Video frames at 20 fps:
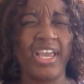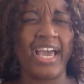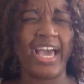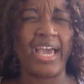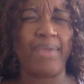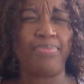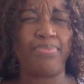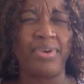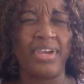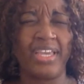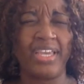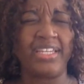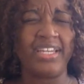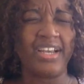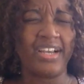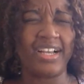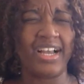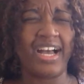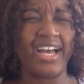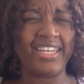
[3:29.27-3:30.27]
I pray,
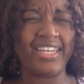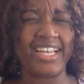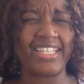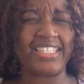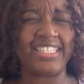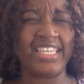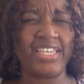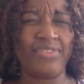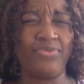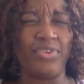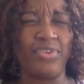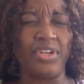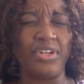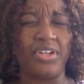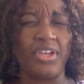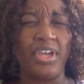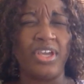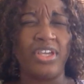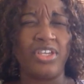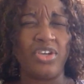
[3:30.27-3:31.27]
dear God, that
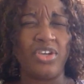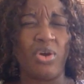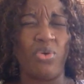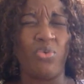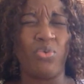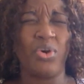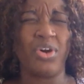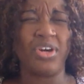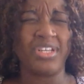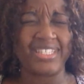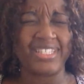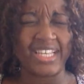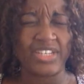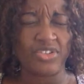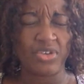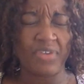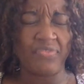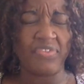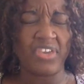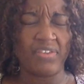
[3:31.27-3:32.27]
even your words
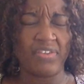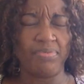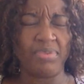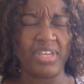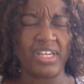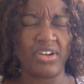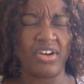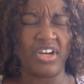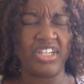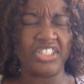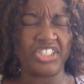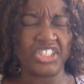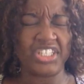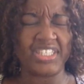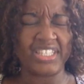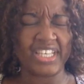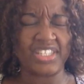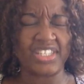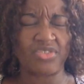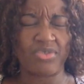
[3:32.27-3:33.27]
that you have given me, Lord
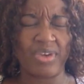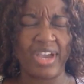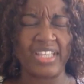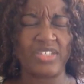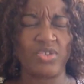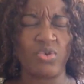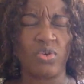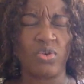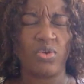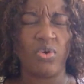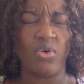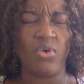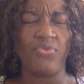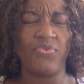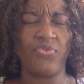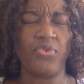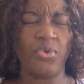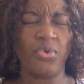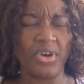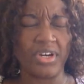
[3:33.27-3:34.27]
Jesus Christ, will go
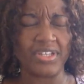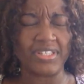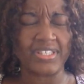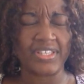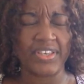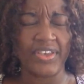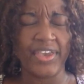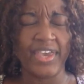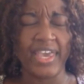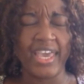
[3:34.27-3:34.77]
forth